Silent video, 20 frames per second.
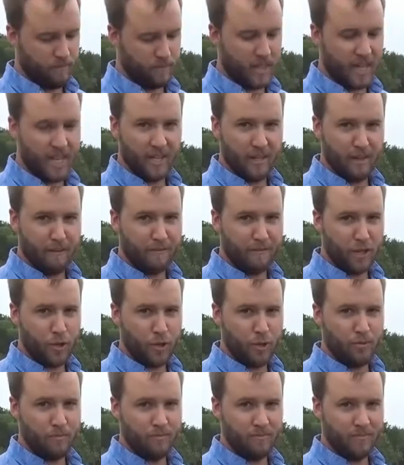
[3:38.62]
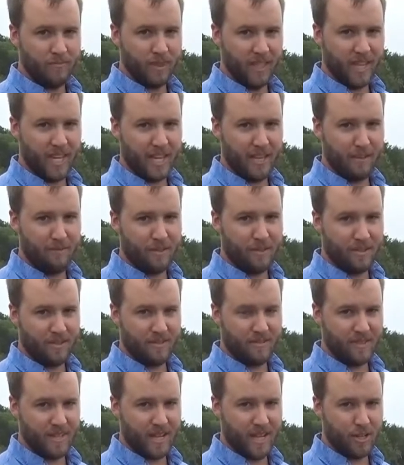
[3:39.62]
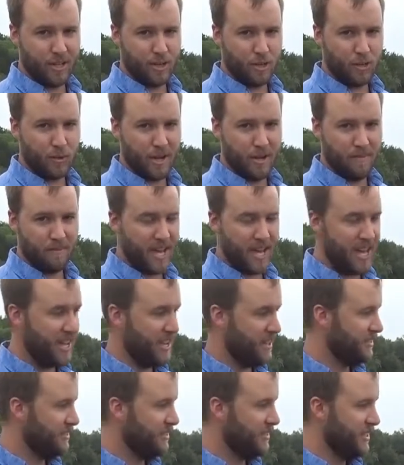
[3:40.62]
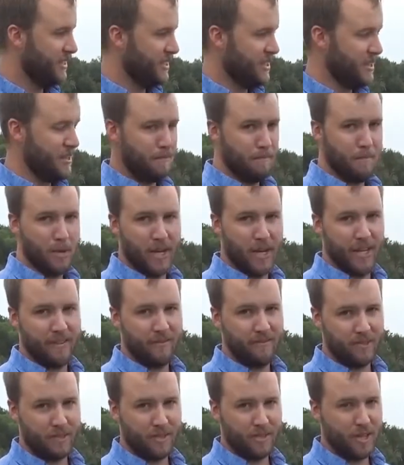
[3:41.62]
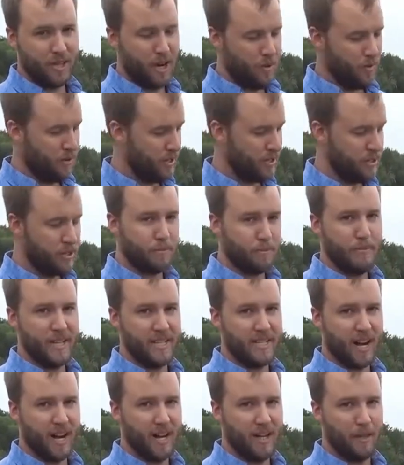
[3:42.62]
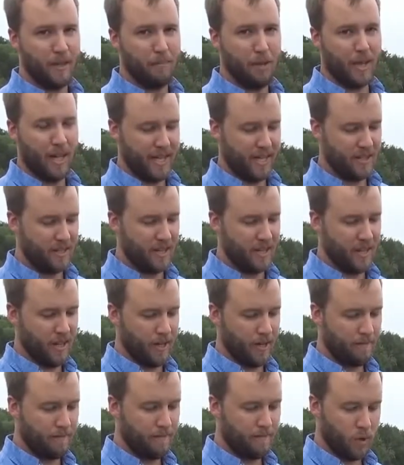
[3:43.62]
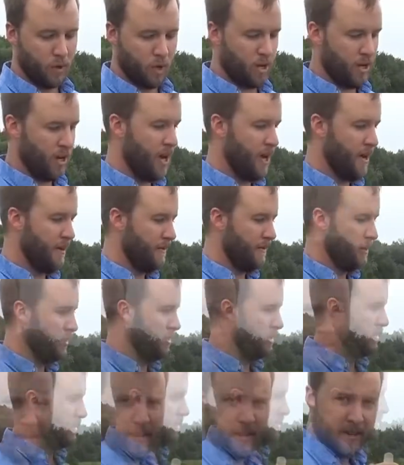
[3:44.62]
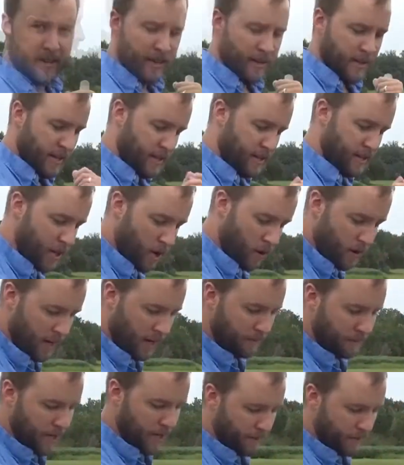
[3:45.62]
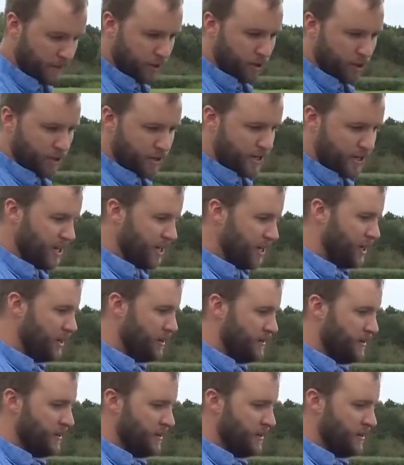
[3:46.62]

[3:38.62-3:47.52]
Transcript: getting a few leaves in your sweep net, but you don't want to just be tearing the plants up or not. And so when I'm coming through here,